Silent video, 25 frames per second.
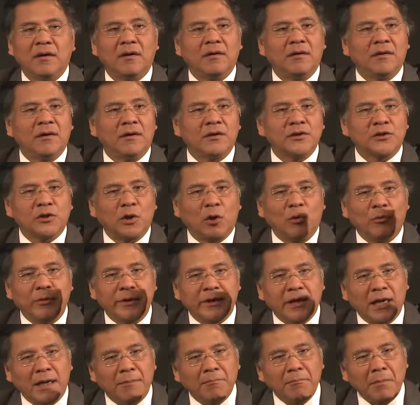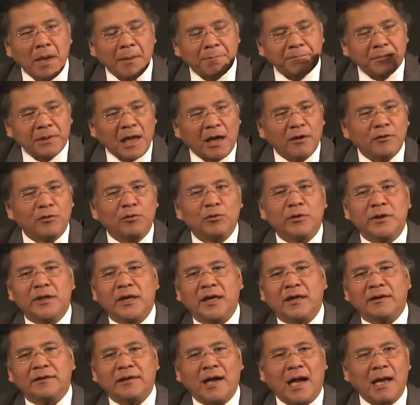So we then mapped out during
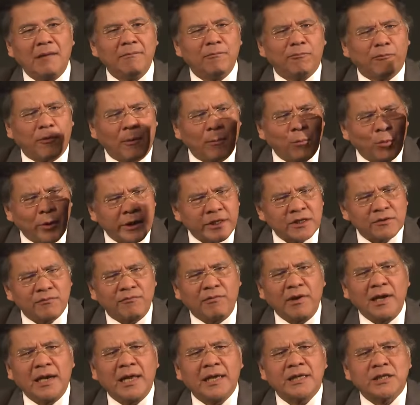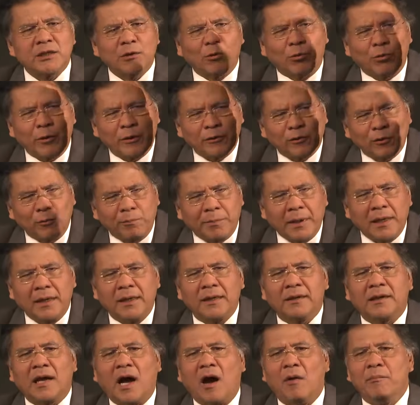that time from which village are going to build
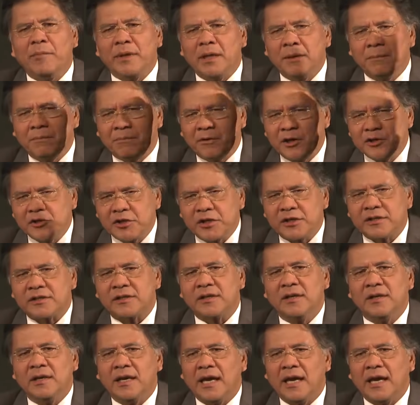it, how many bridges,